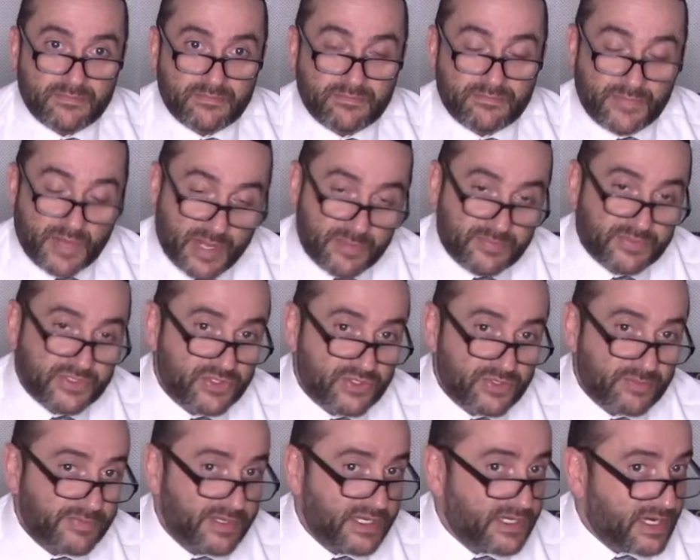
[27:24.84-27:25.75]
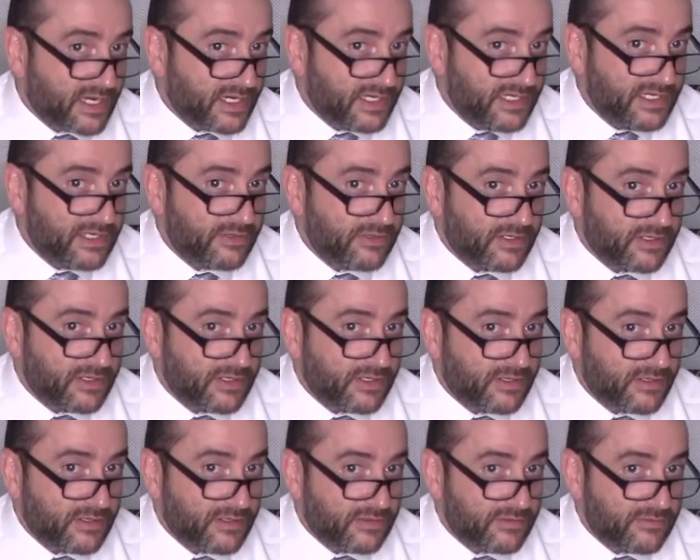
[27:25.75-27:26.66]
perhaps it should be an aliyah
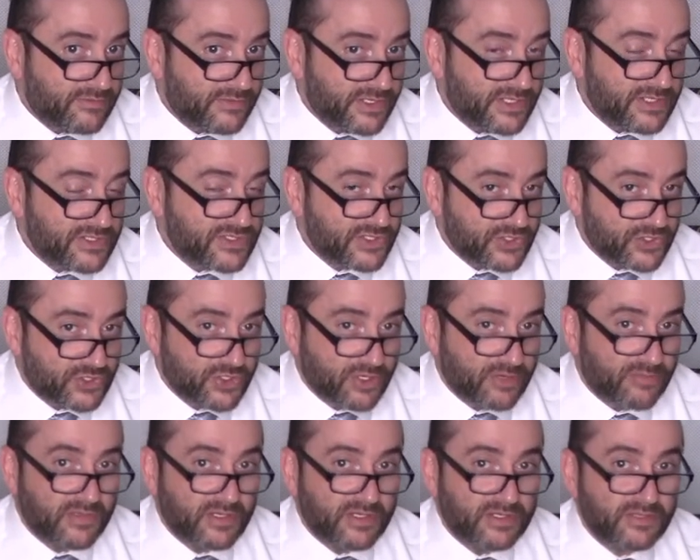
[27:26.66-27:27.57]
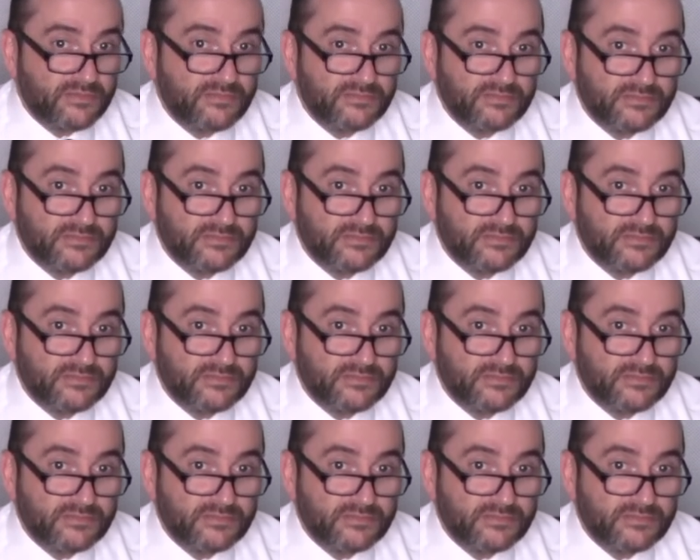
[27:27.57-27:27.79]
for his neshama.